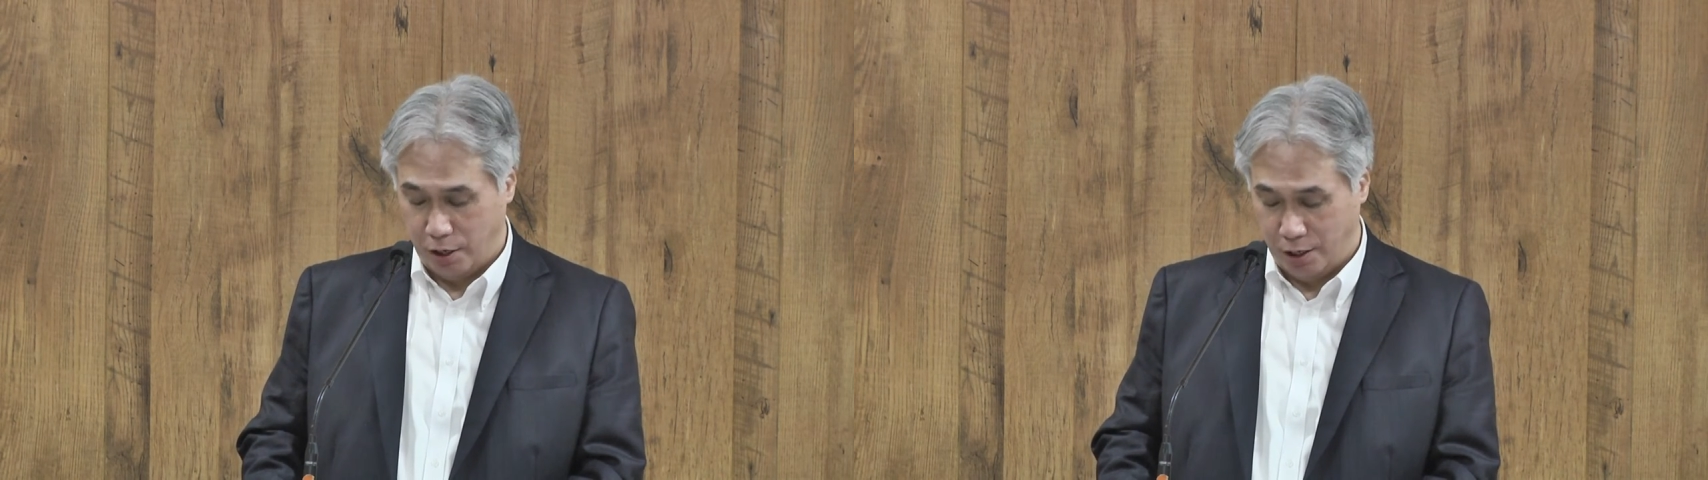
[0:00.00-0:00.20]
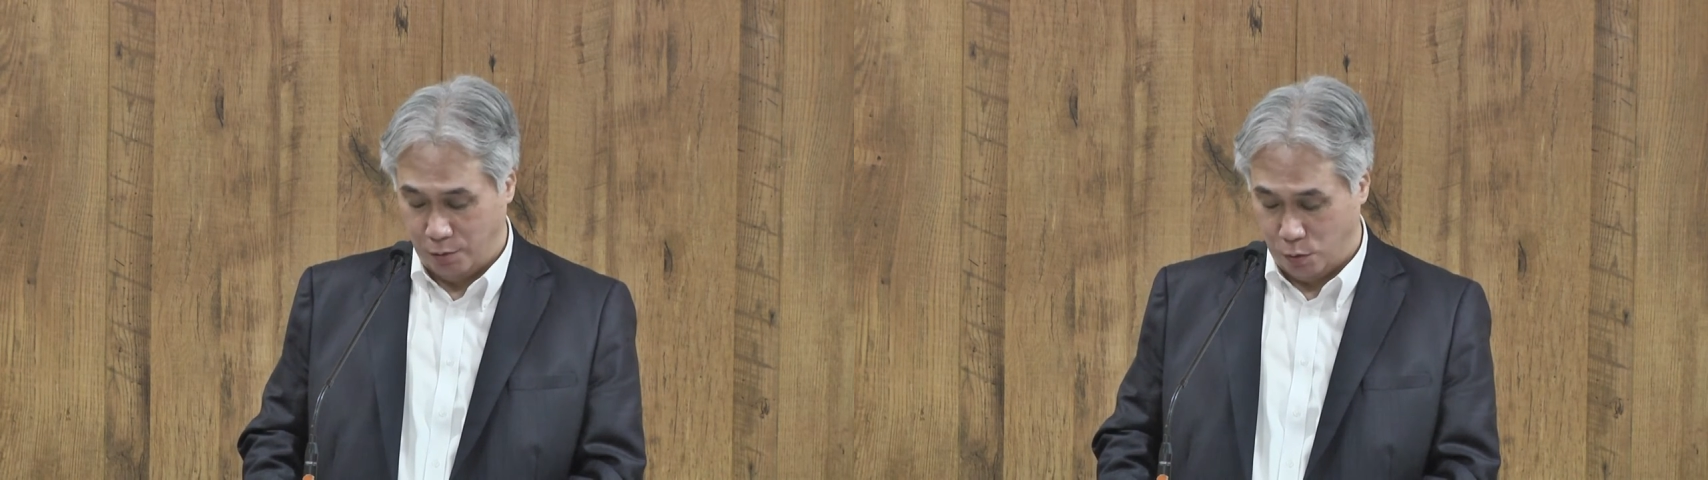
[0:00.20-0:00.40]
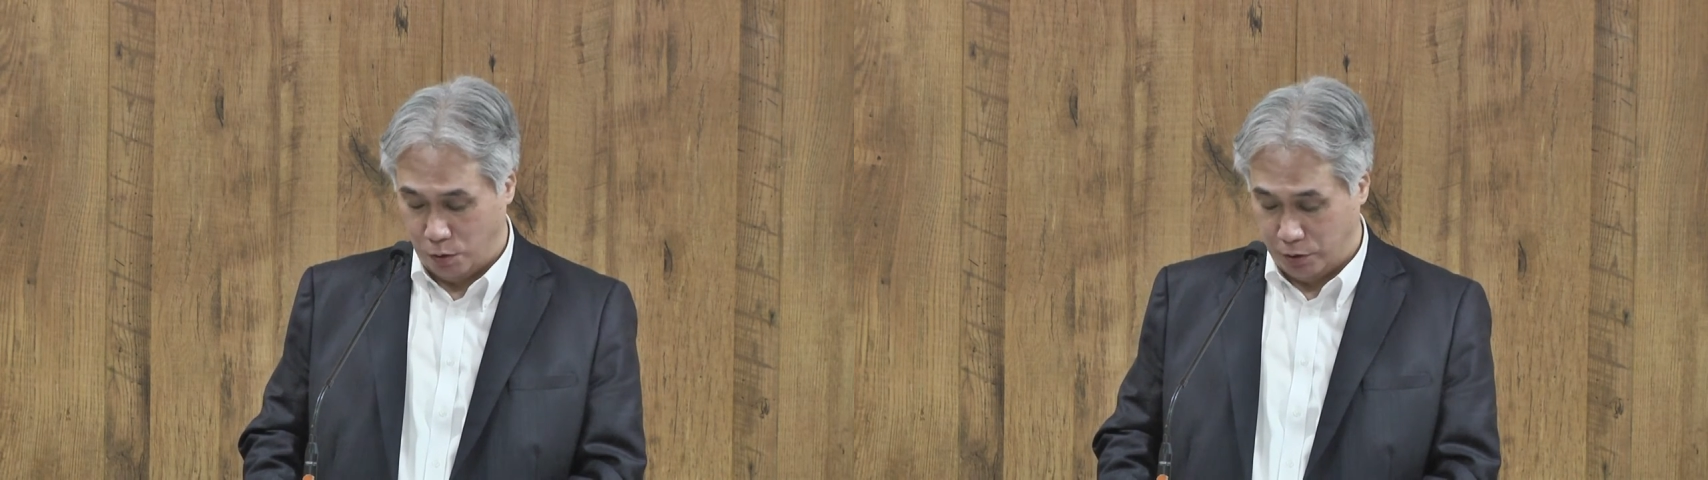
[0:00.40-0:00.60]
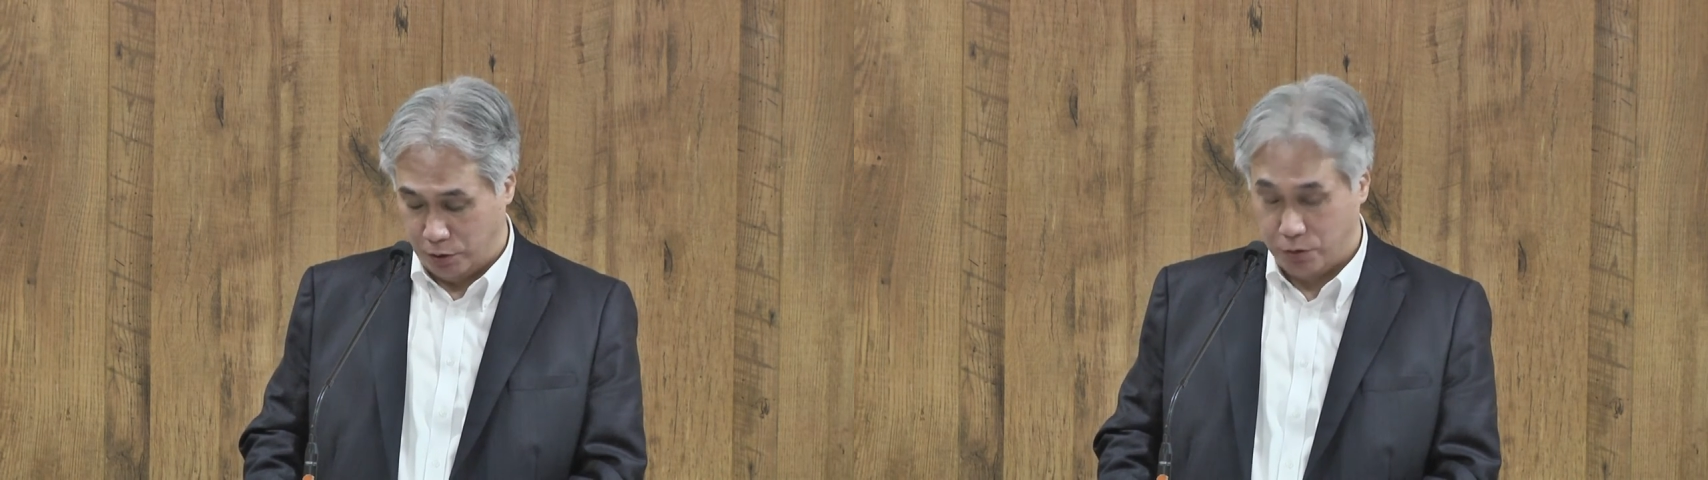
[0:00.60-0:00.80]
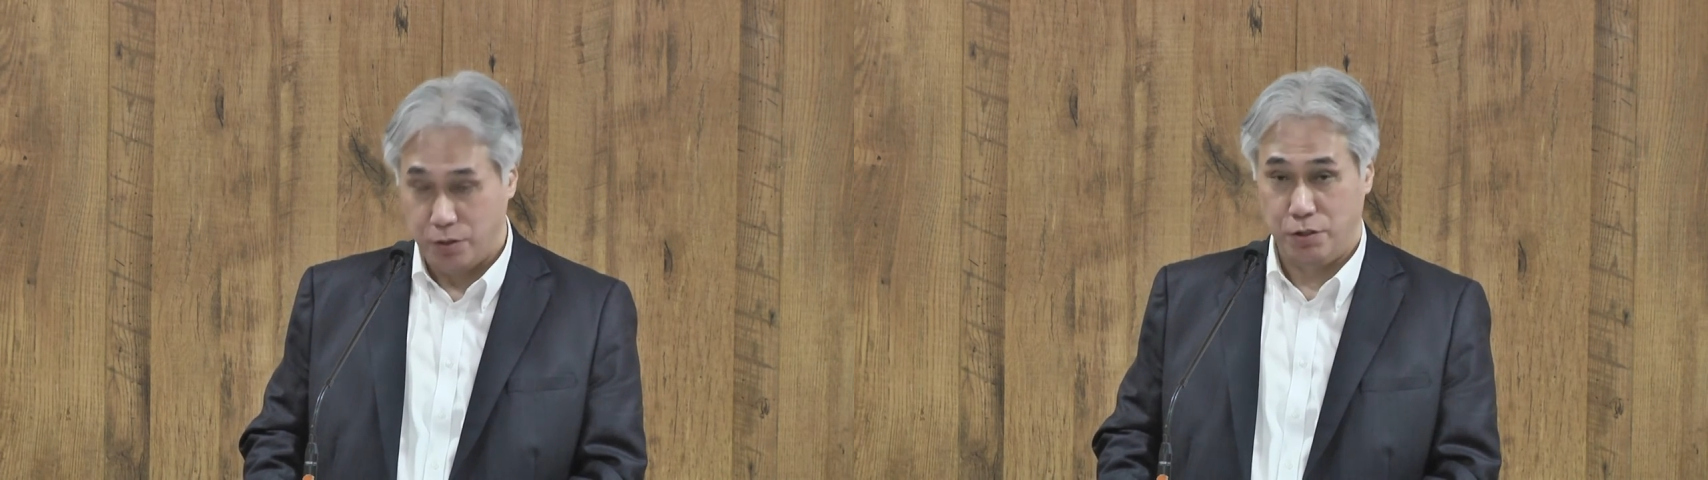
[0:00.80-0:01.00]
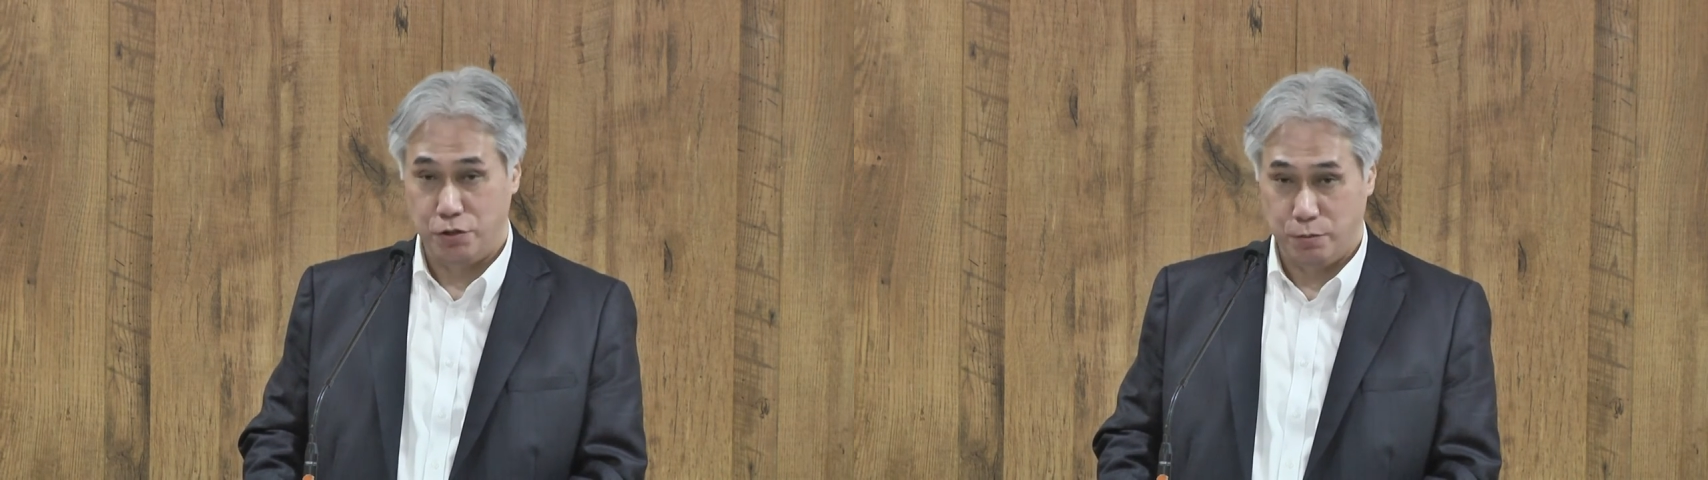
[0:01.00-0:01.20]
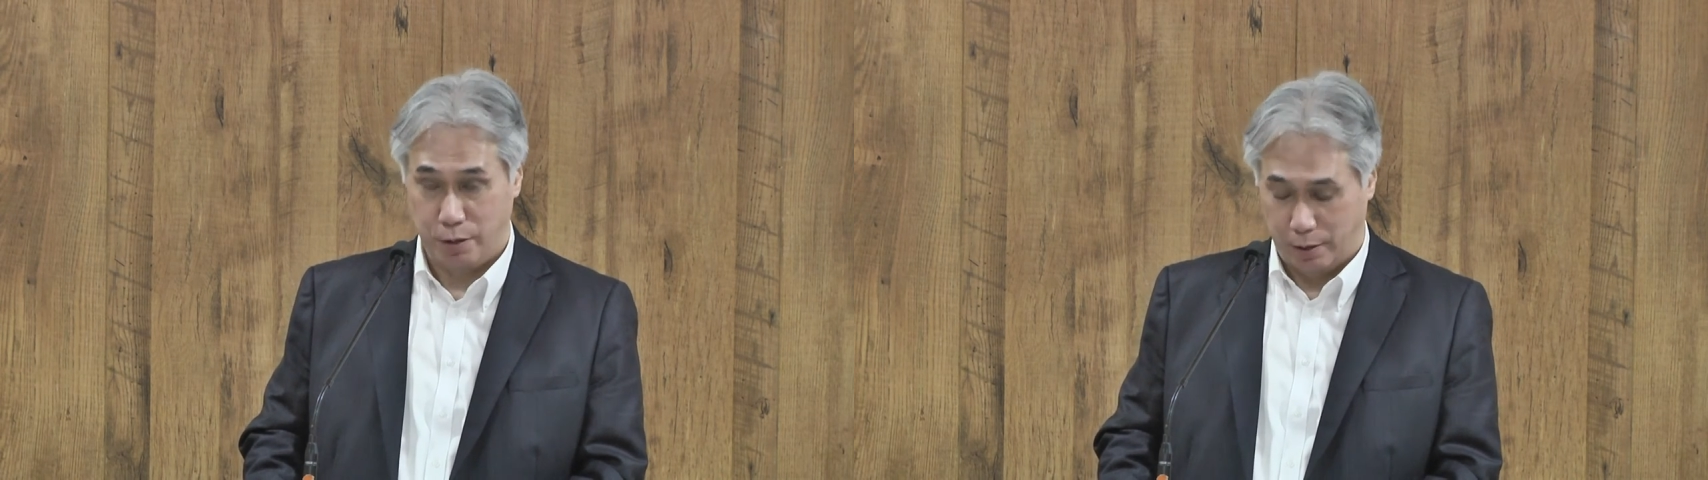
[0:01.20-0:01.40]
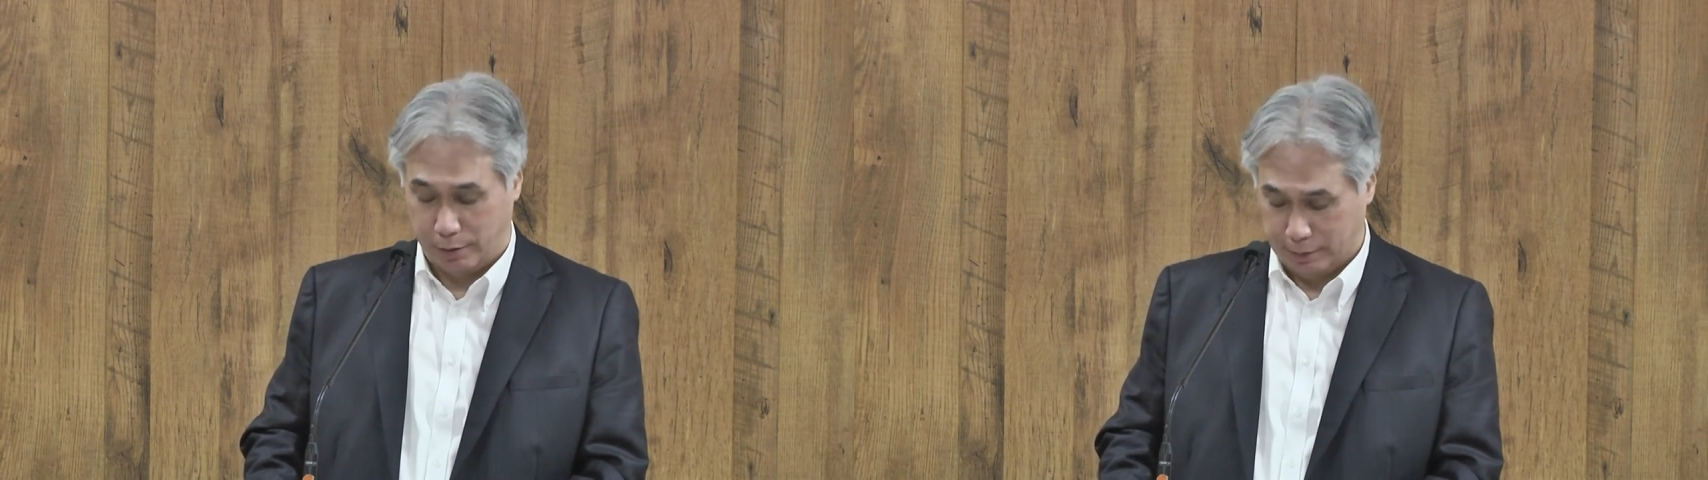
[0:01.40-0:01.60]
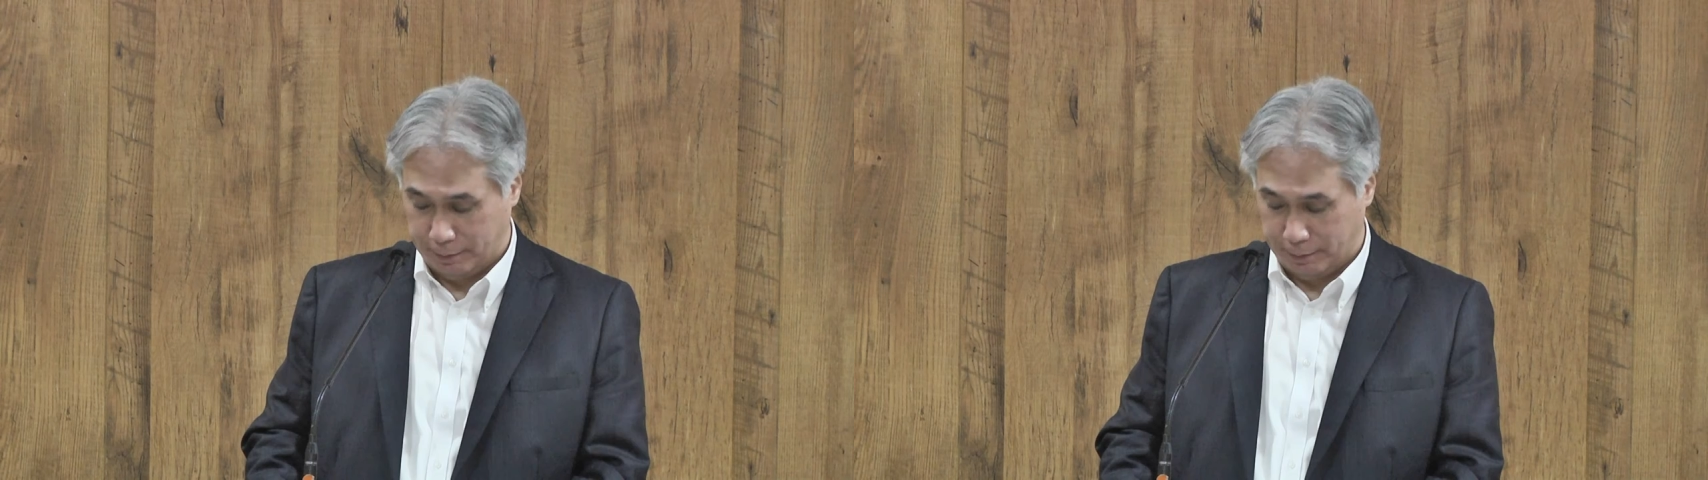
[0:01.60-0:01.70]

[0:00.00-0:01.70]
headquarters in Japan.